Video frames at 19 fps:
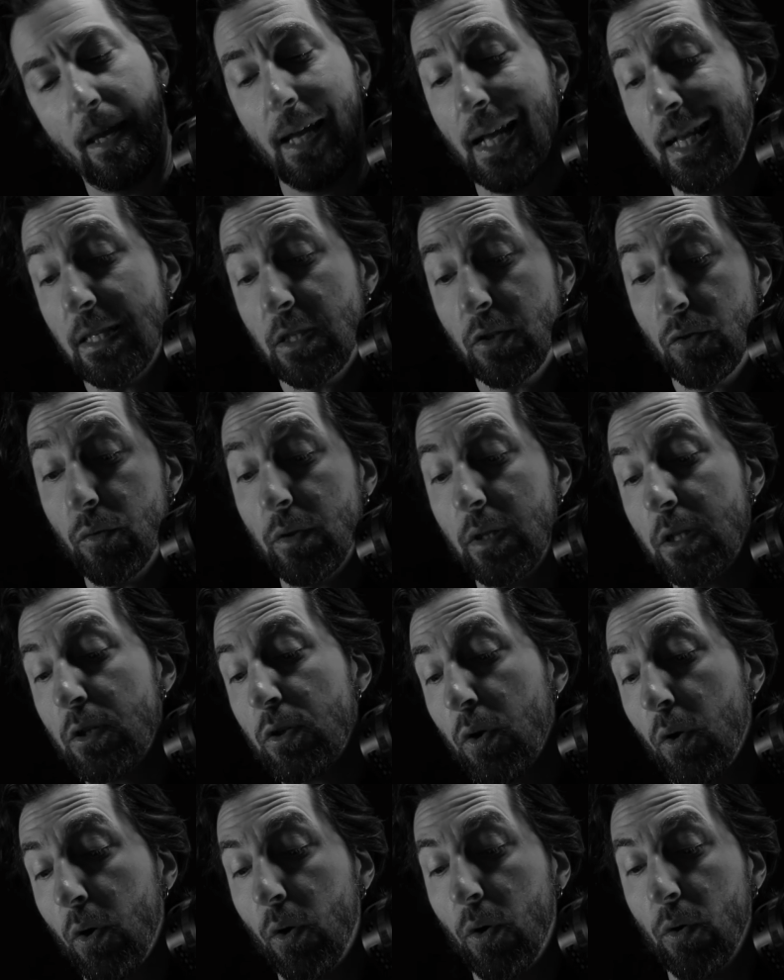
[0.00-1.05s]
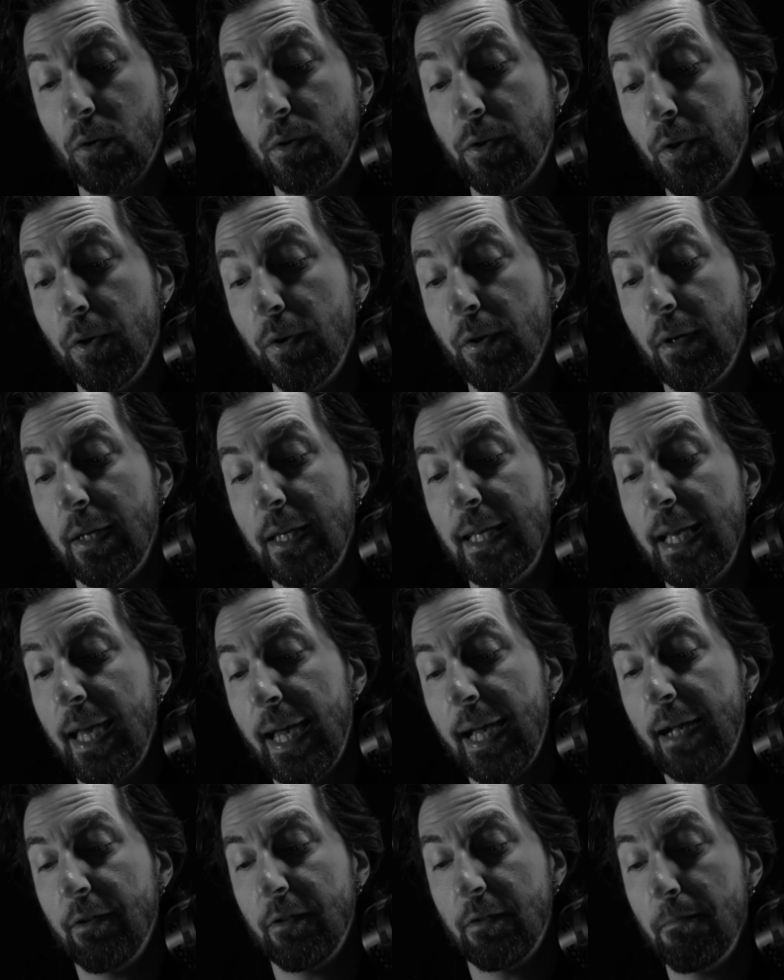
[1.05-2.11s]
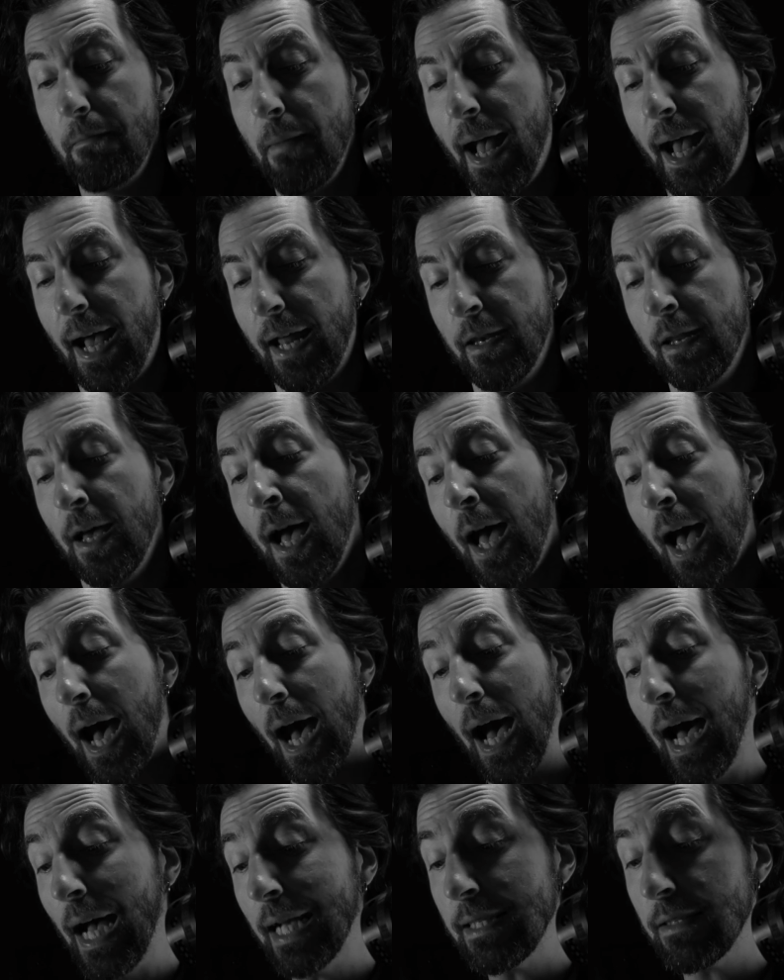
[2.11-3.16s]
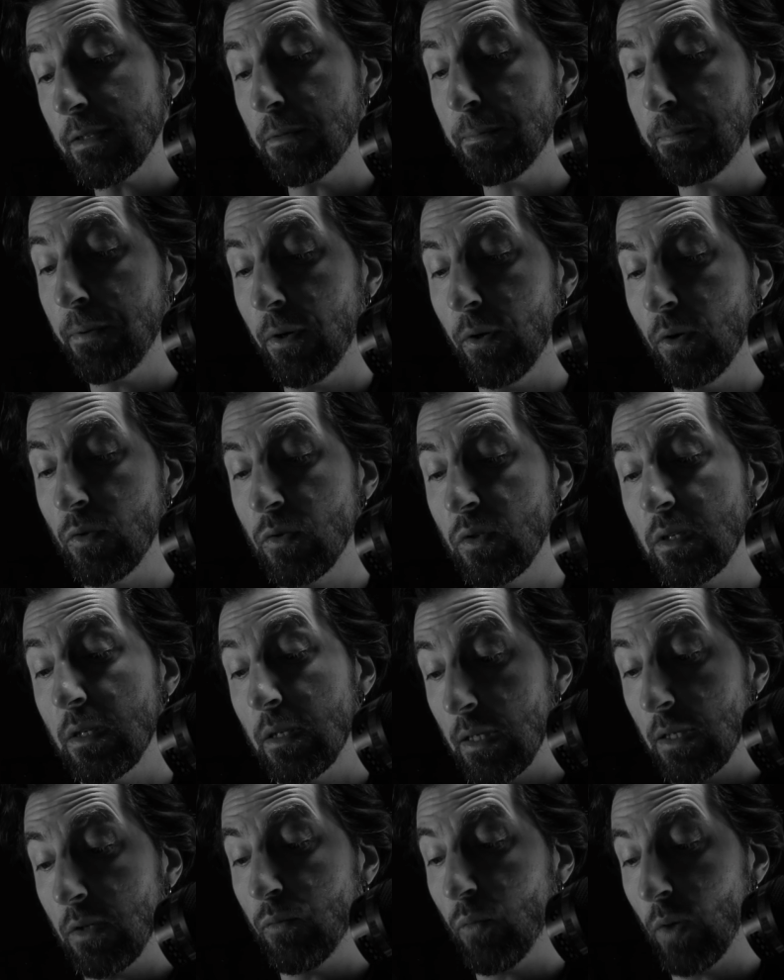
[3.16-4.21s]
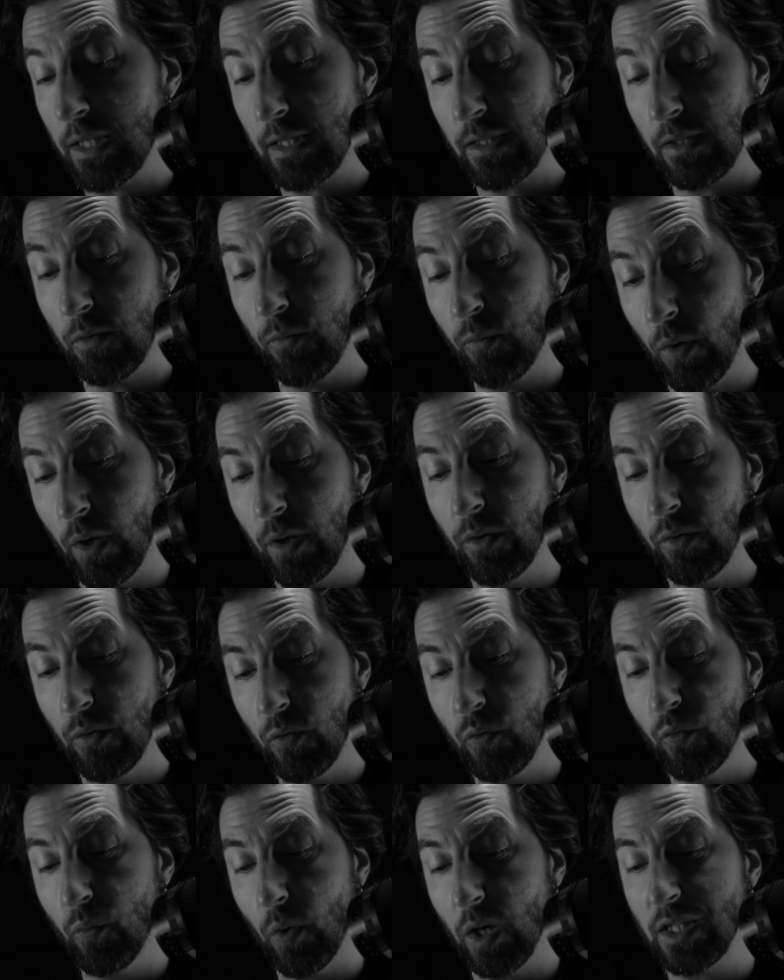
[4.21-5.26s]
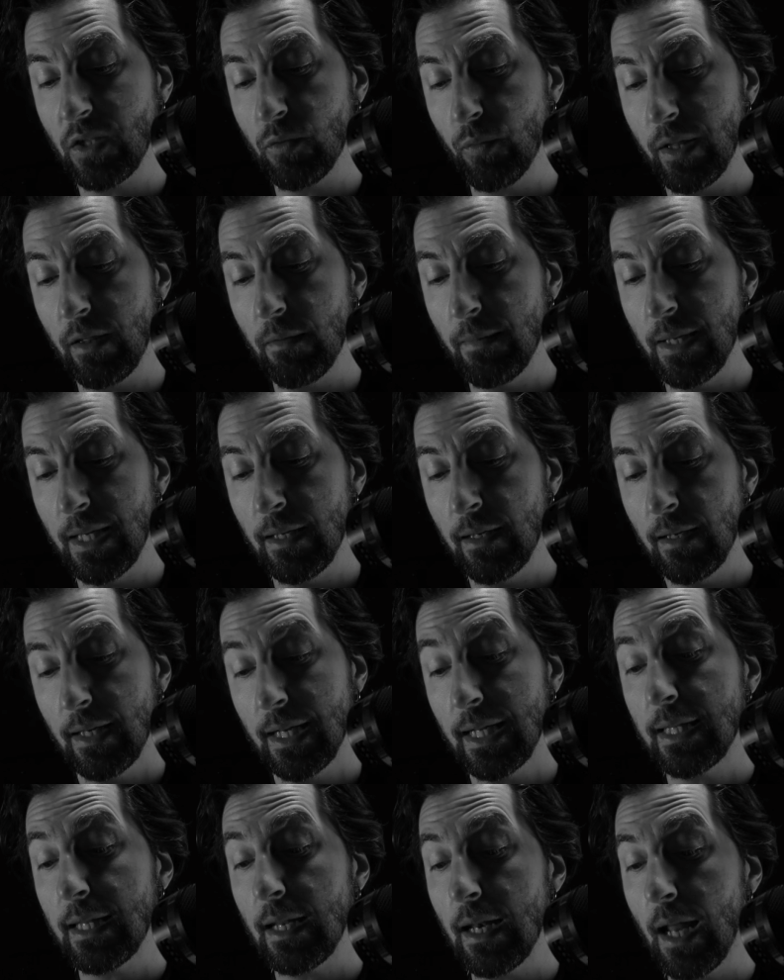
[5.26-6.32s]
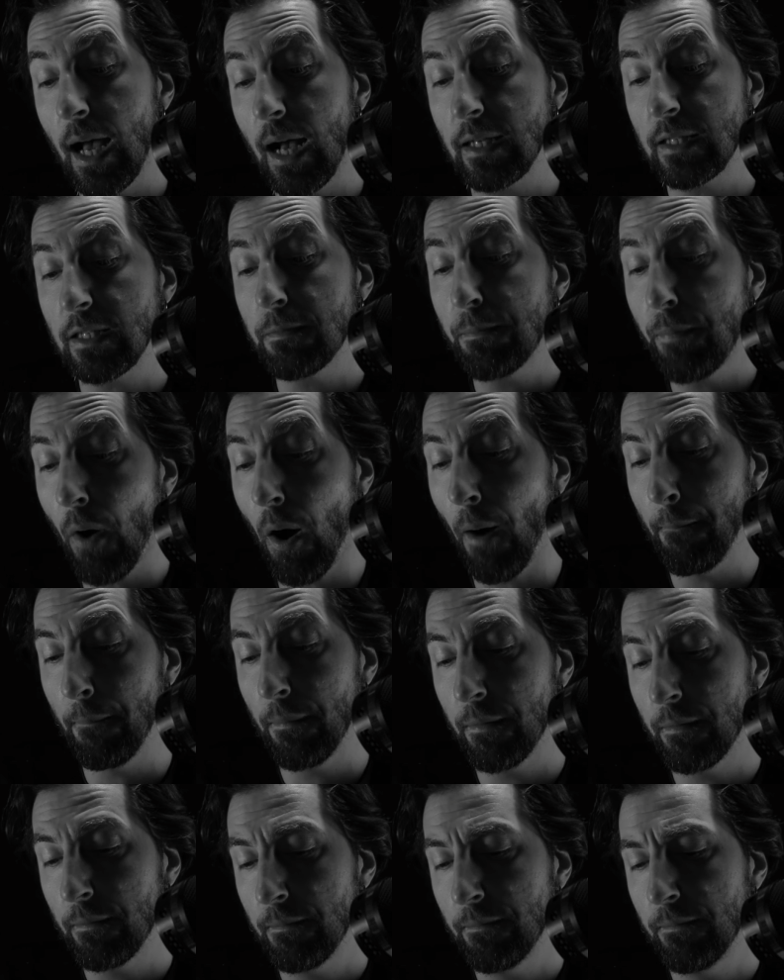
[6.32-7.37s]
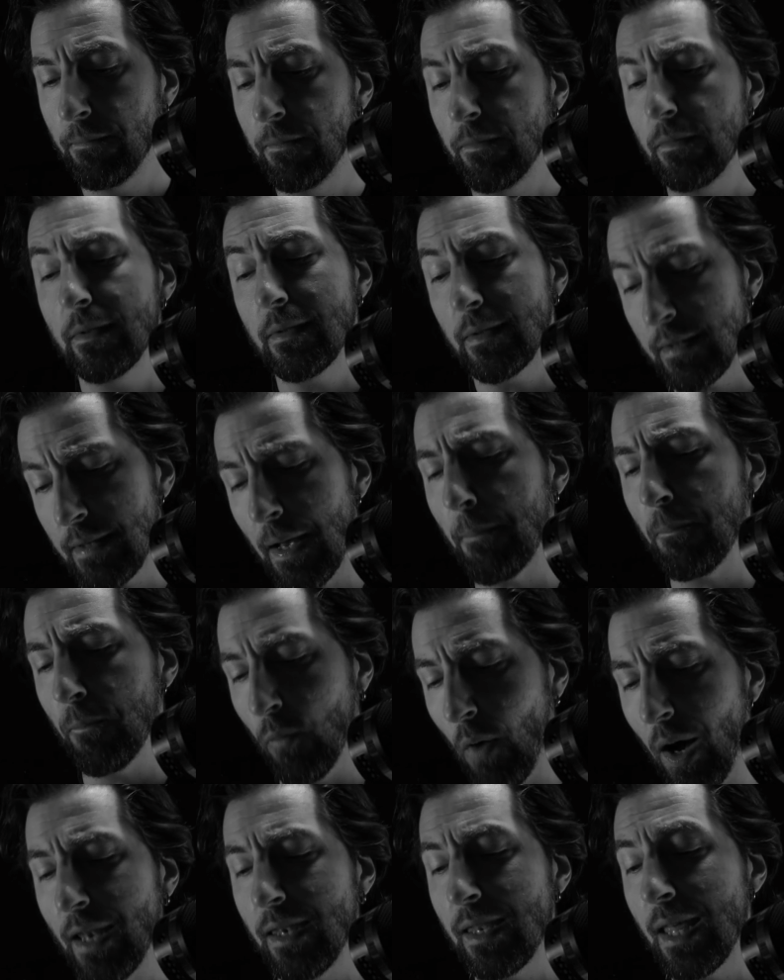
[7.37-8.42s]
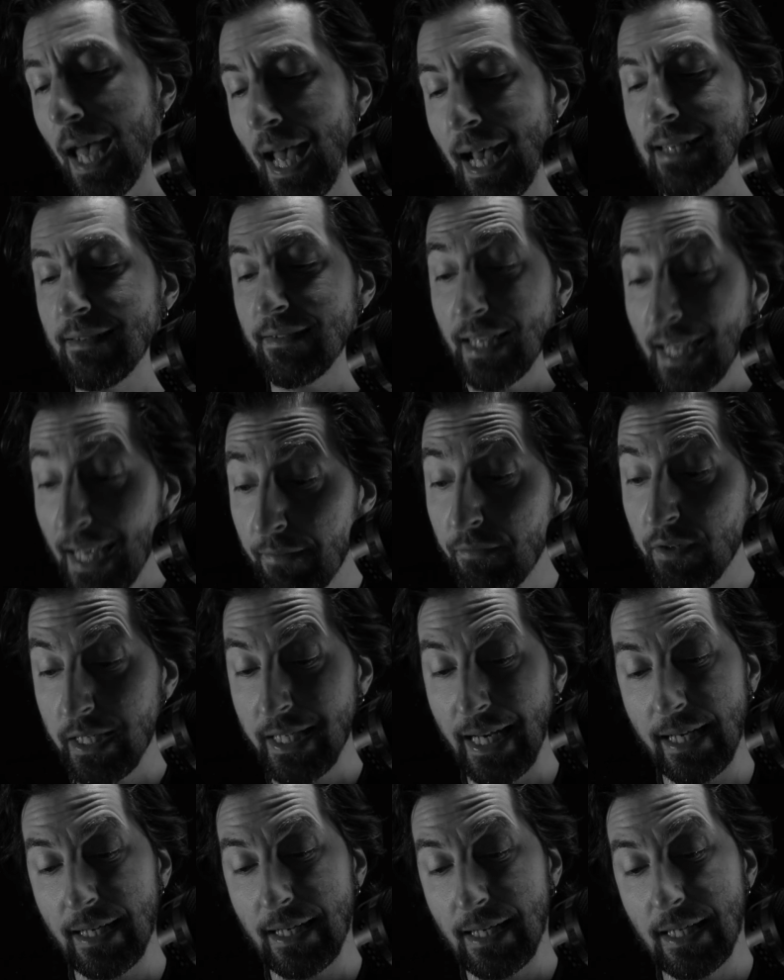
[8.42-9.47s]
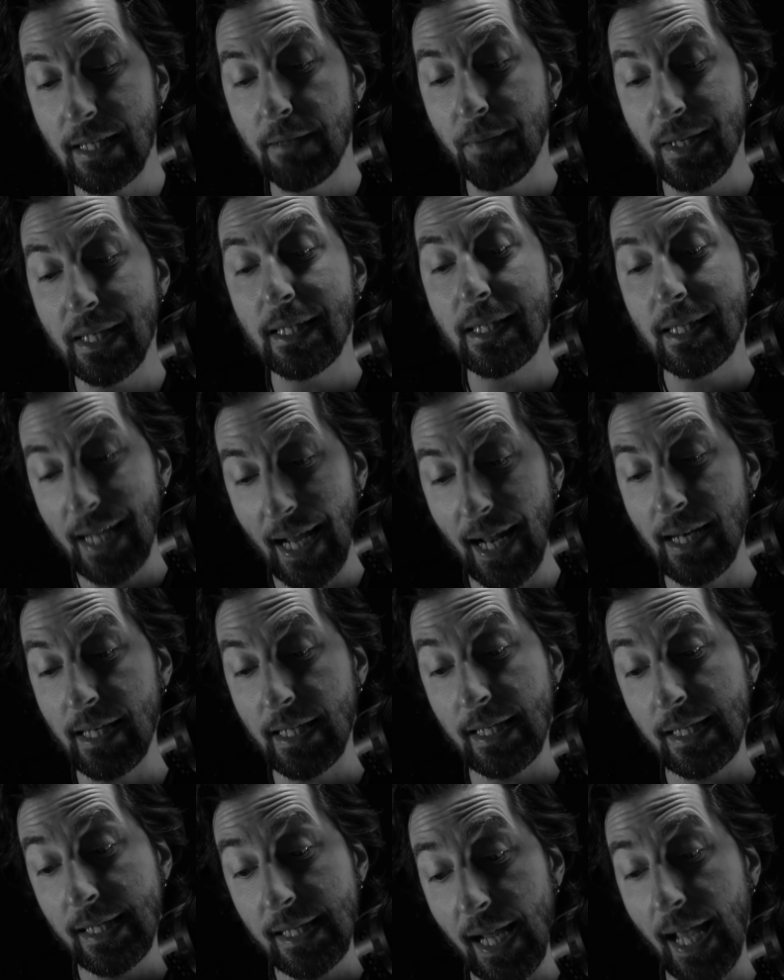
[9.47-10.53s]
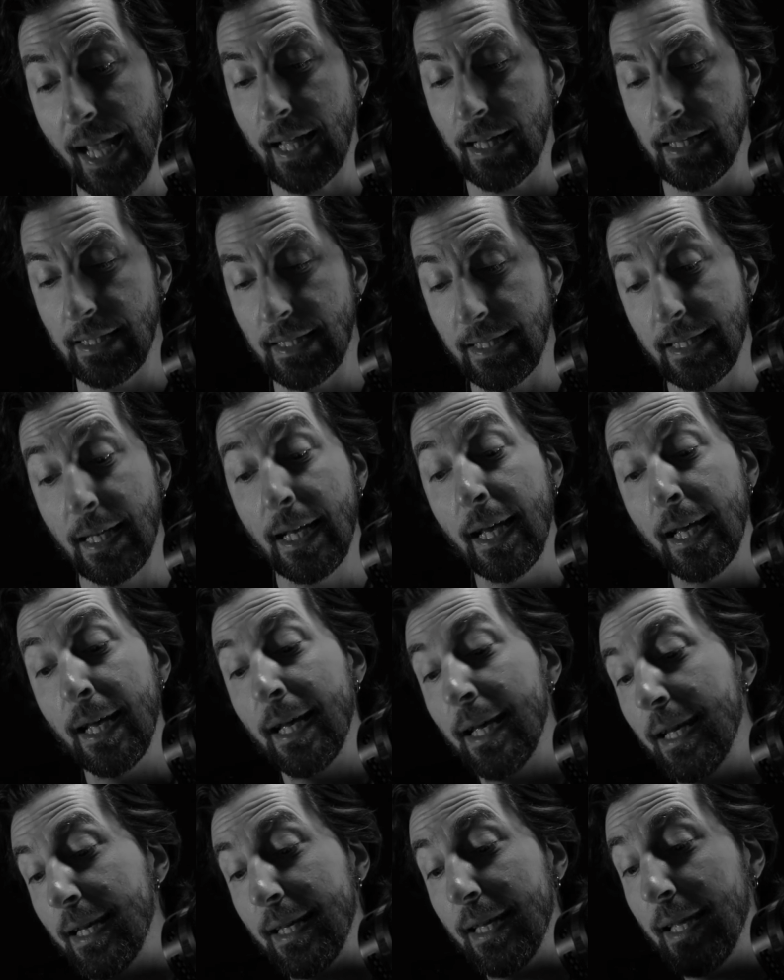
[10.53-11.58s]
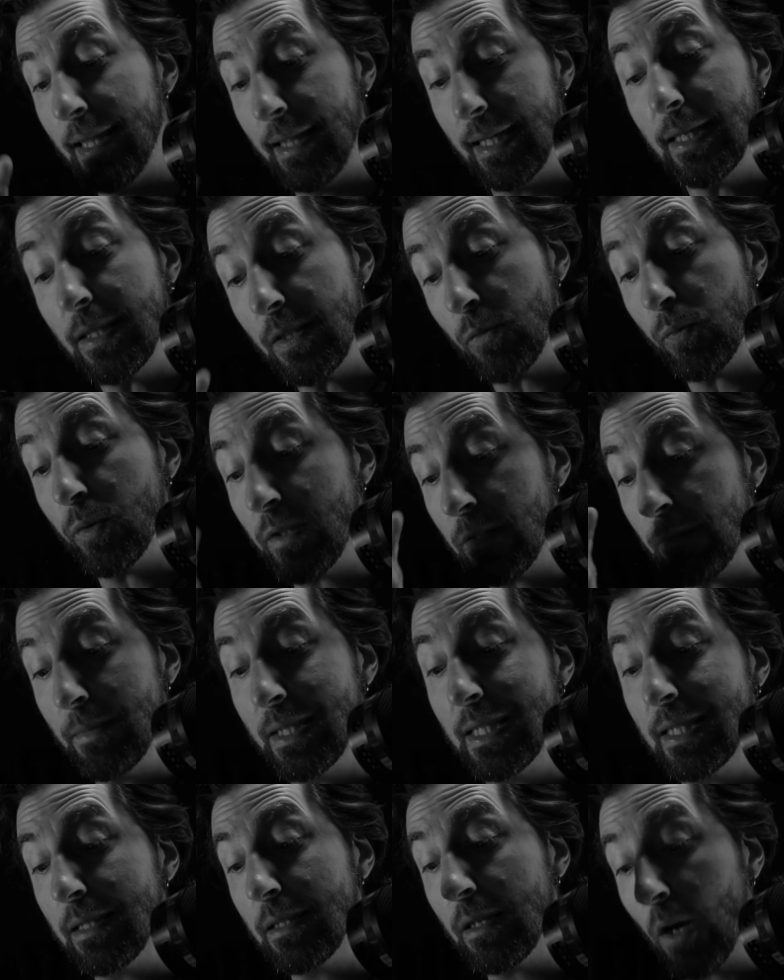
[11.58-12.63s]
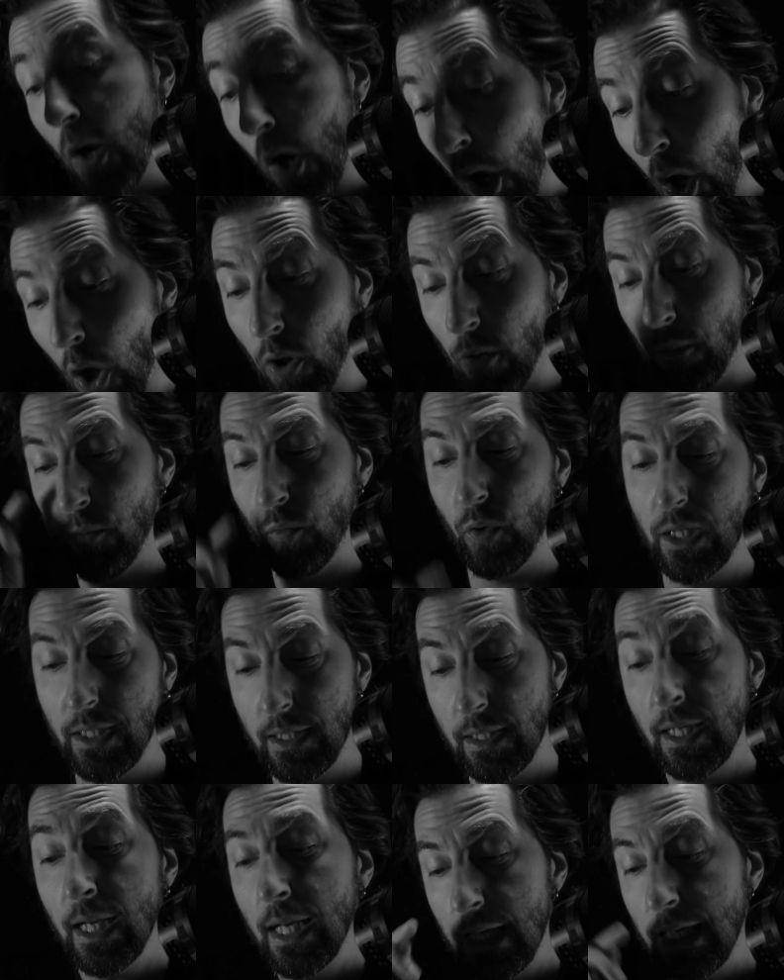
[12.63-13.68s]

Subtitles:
As to the tall, curly-haired man, I suppose it was the one who was with me at the last pop. Someone has evidently been telling tales. This was Mr. Holmwood.